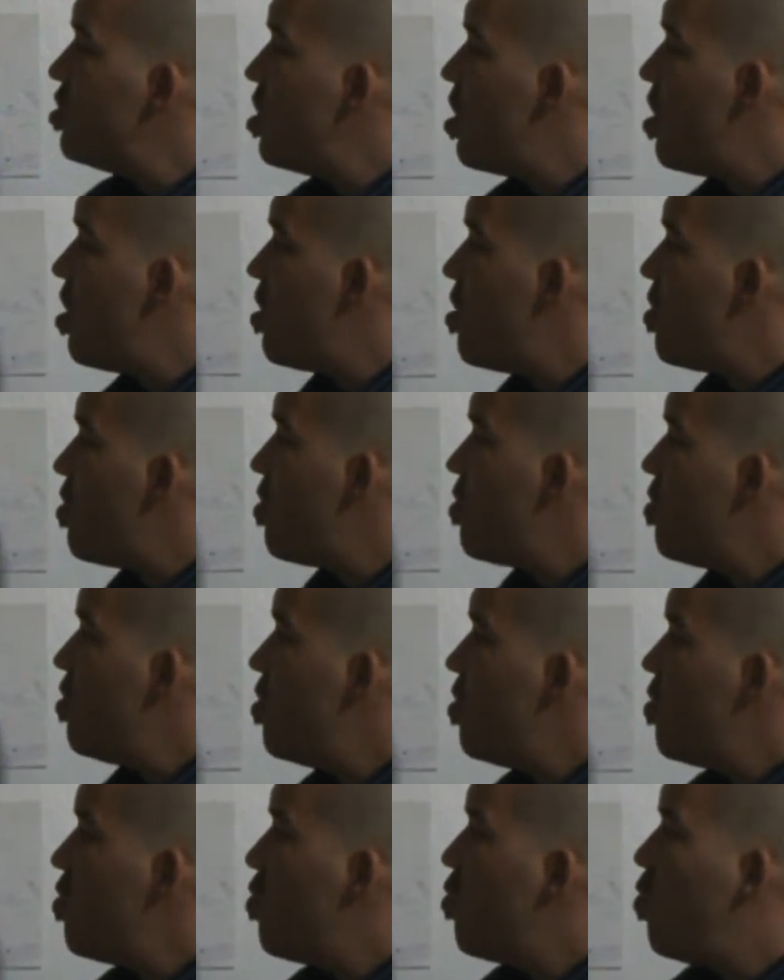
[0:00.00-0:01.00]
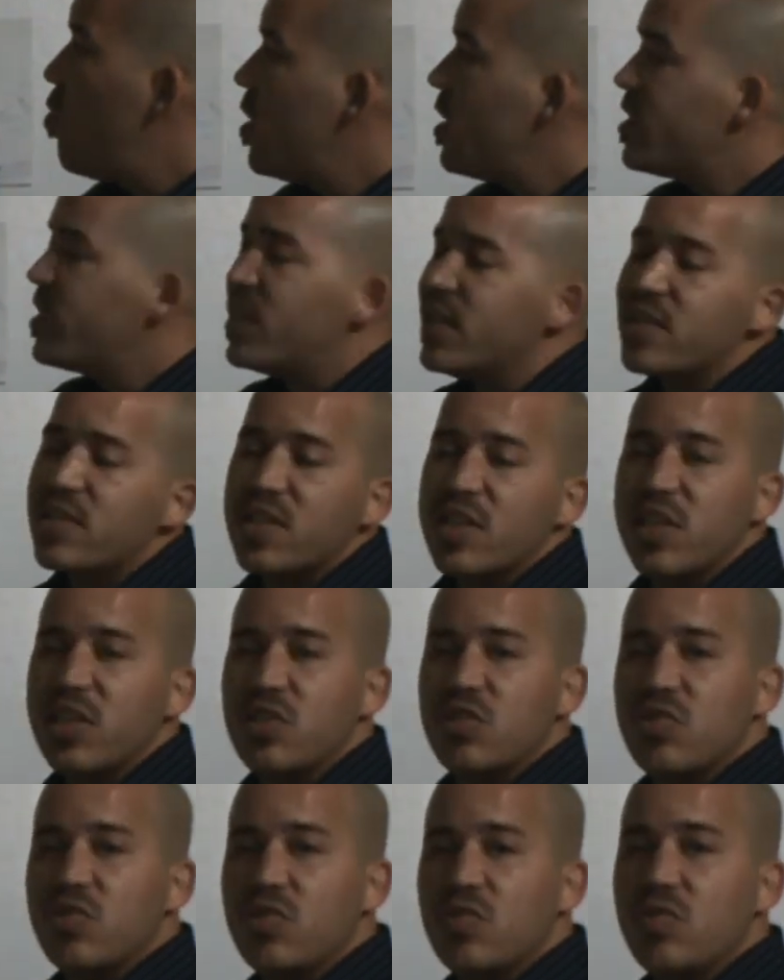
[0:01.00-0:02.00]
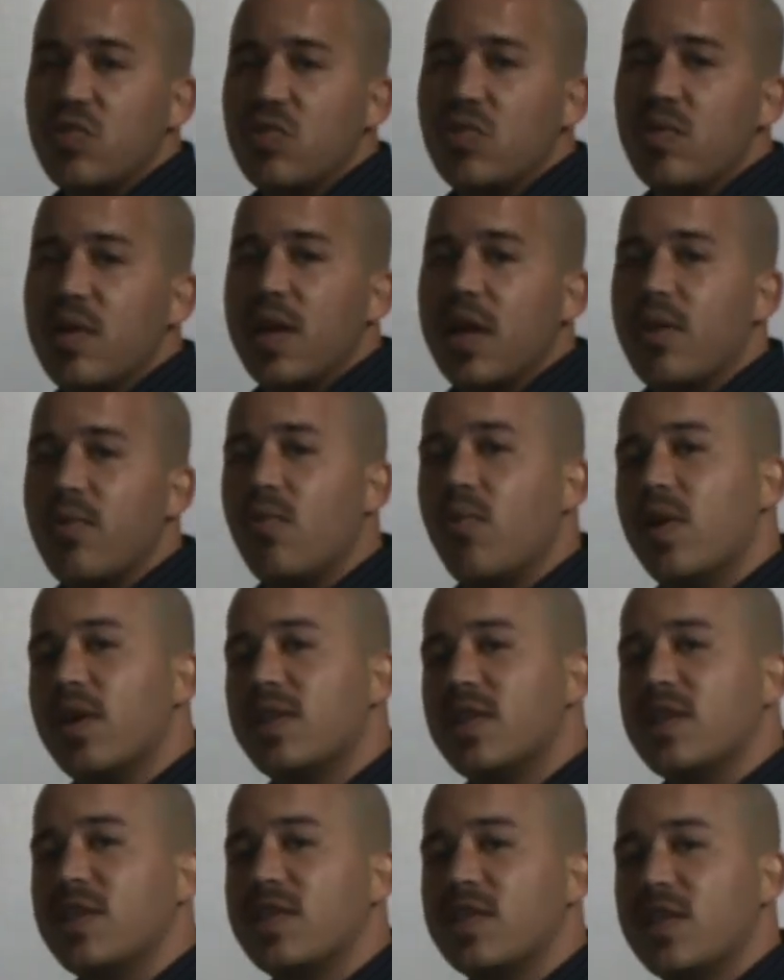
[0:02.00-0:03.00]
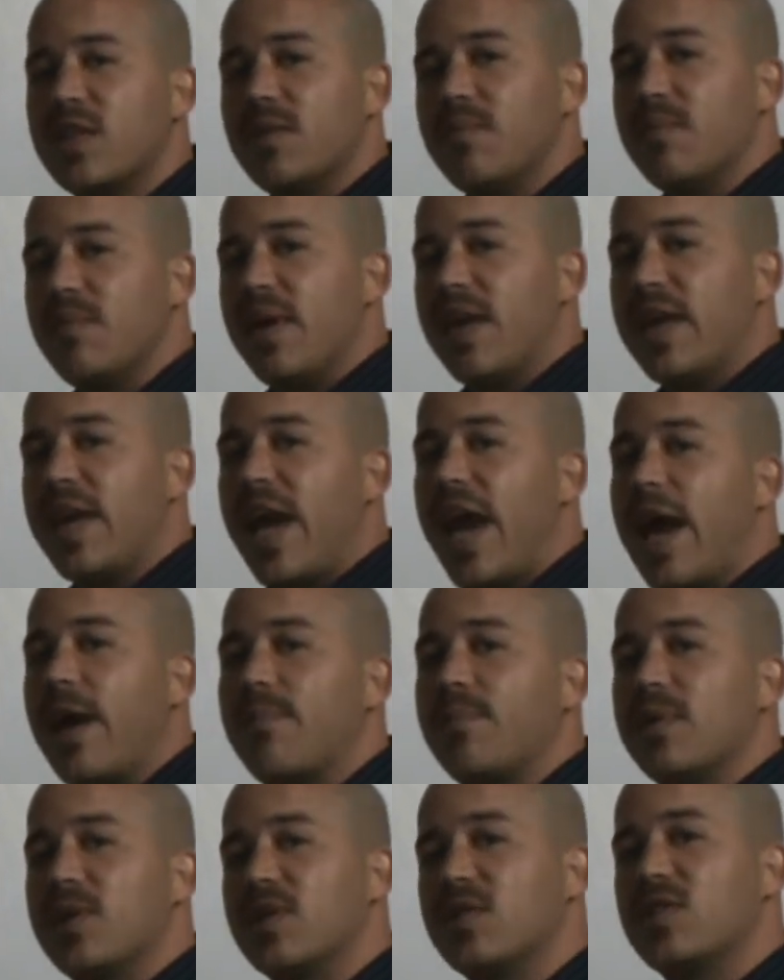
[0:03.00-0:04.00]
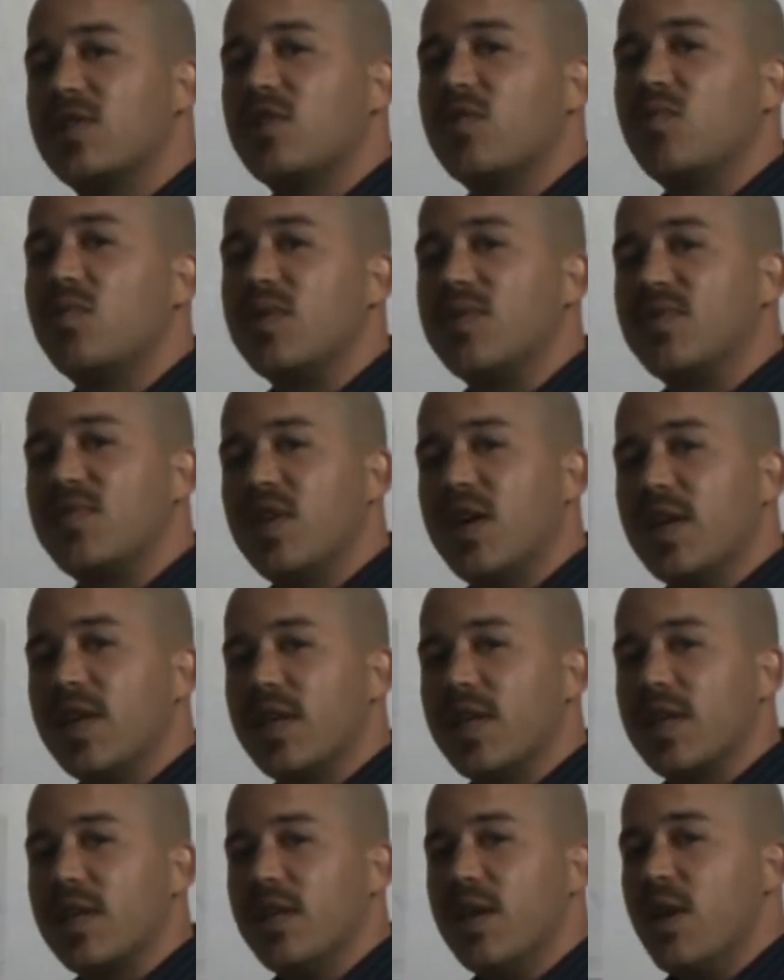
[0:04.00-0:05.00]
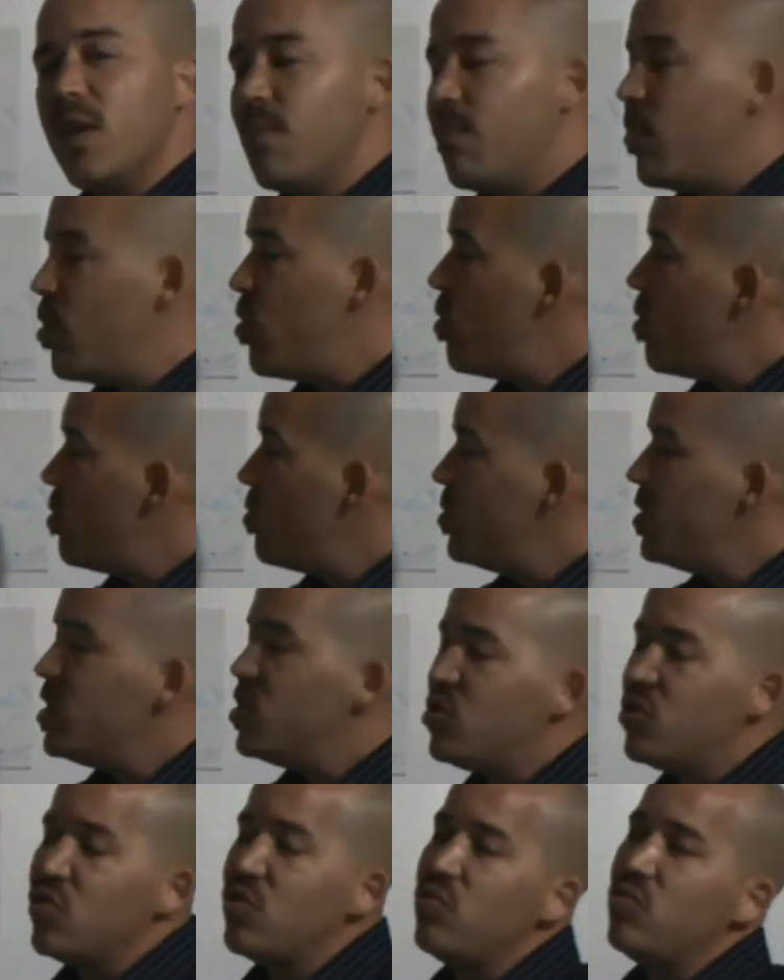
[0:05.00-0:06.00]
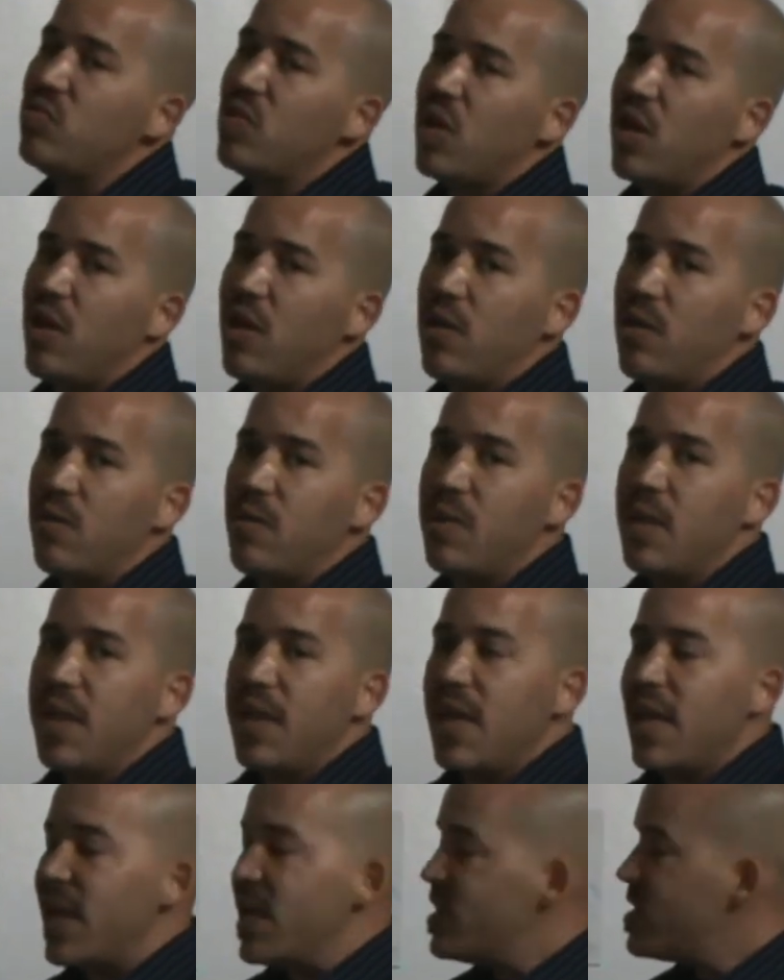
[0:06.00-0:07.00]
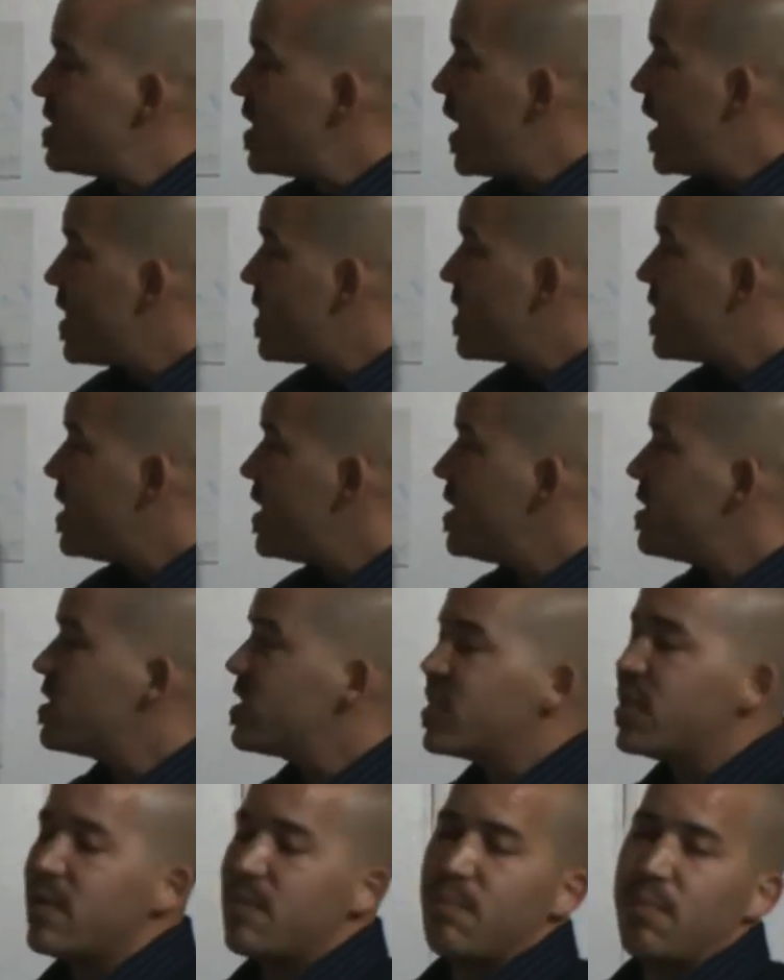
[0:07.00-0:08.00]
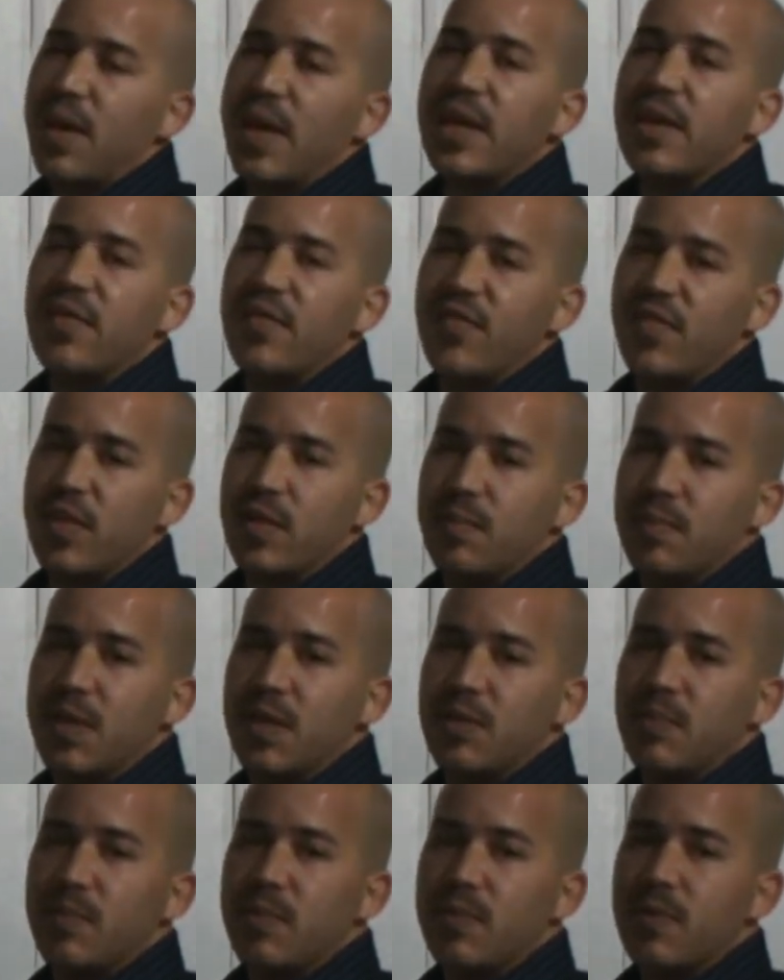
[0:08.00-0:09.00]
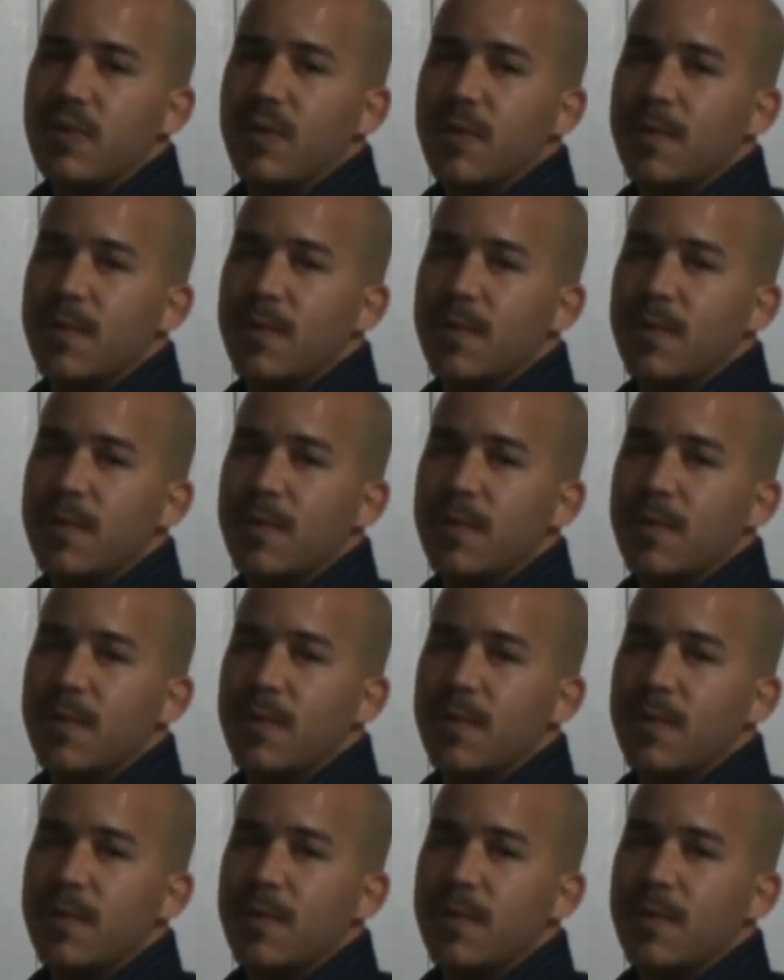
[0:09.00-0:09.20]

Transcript: know what this can do and what this can make happen until we've done it. But what we do know is that this can benefit people.